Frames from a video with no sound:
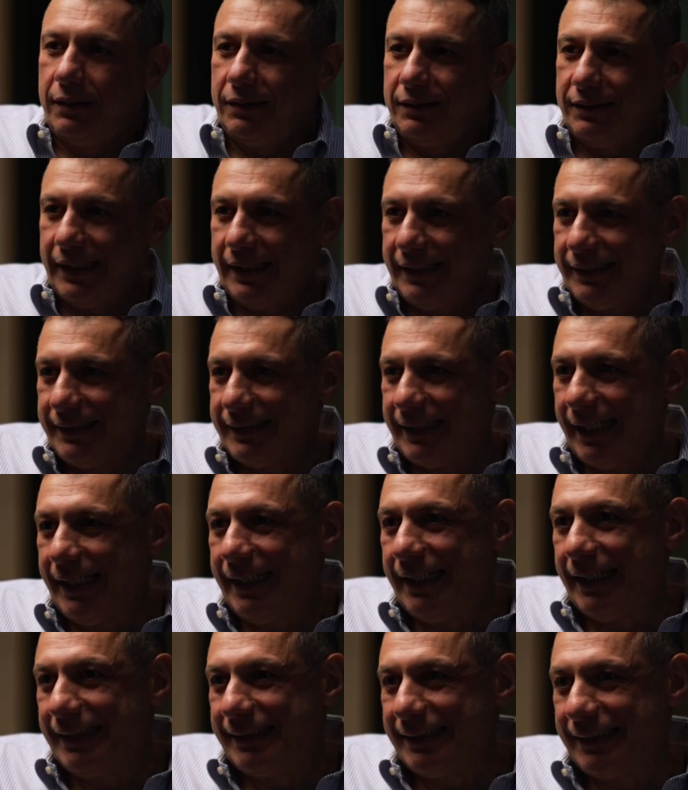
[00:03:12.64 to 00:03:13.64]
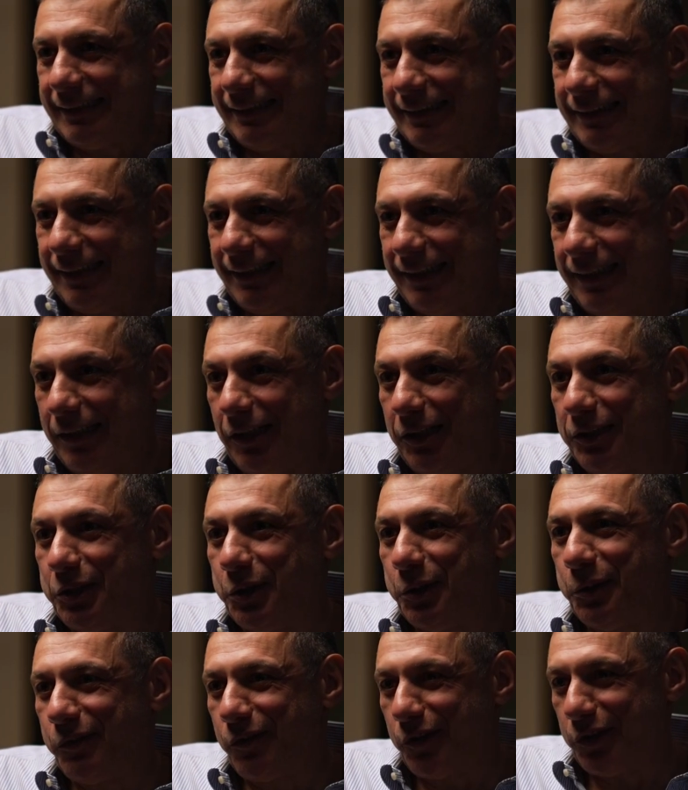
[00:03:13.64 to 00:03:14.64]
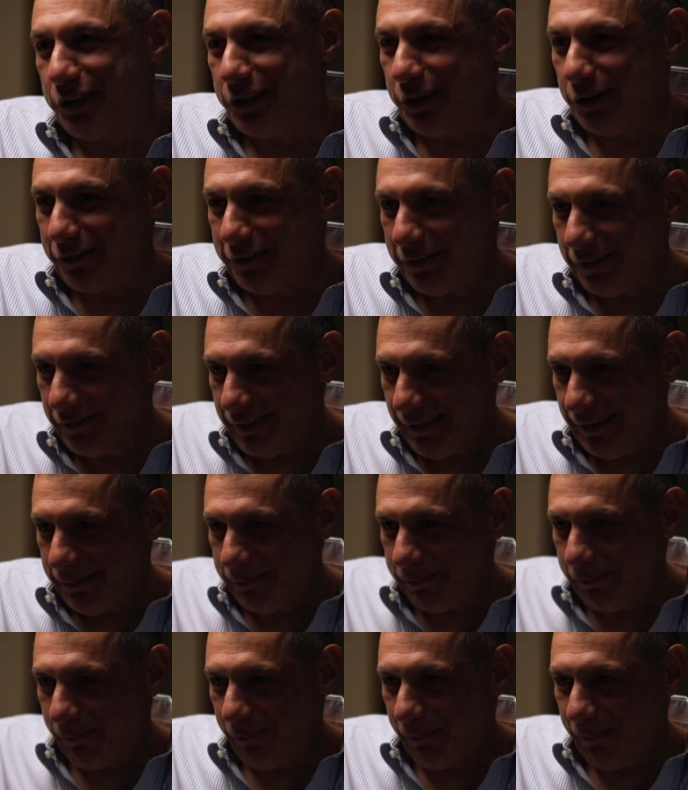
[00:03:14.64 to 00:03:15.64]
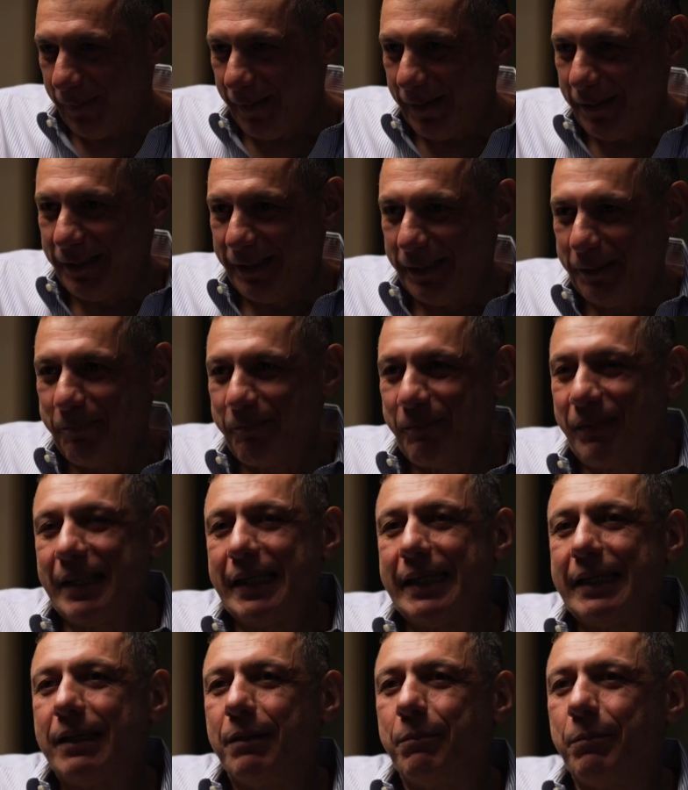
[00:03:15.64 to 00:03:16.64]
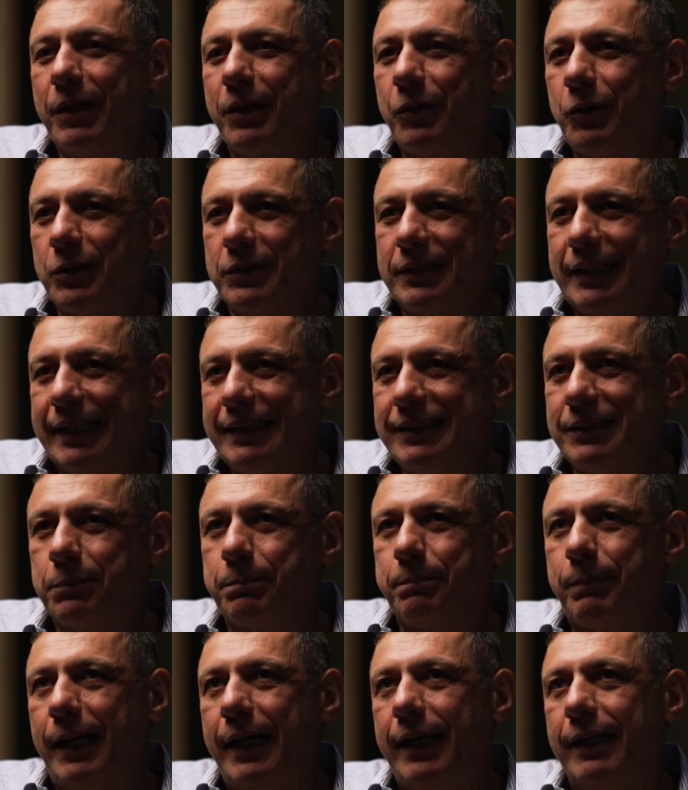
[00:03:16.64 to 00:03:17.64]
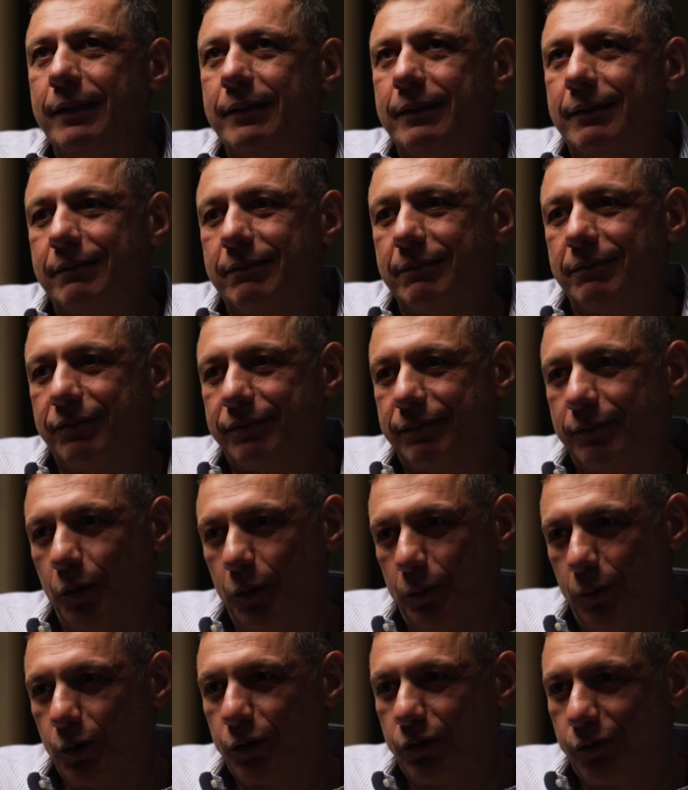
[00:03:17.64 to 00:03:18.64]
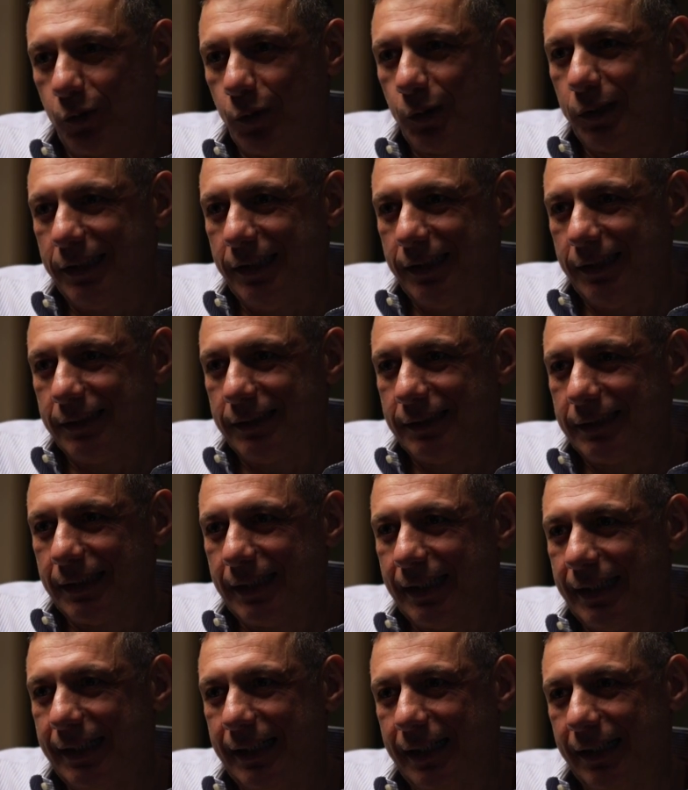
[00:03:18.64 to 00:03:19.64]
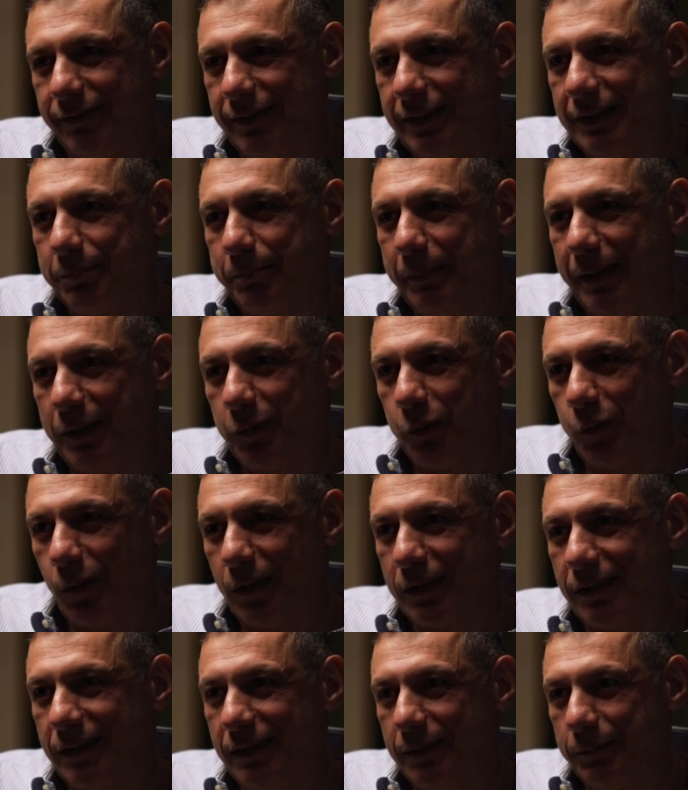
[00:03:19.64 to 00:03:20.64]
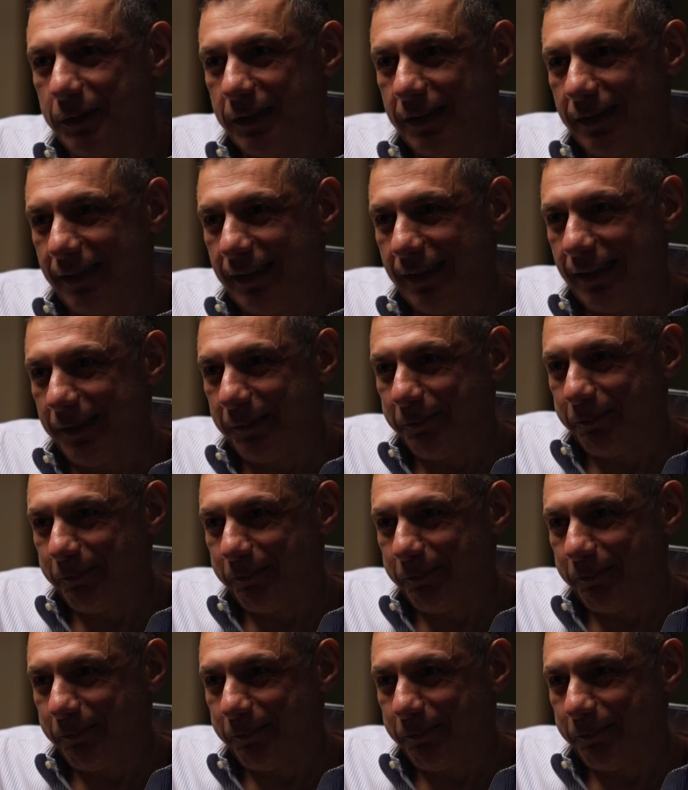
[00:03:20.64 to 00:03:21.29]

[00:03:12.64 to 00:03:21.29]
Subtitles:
they say it is the University of Evin, okay? Because I spent almost 4 years, I haven't met one criminal guy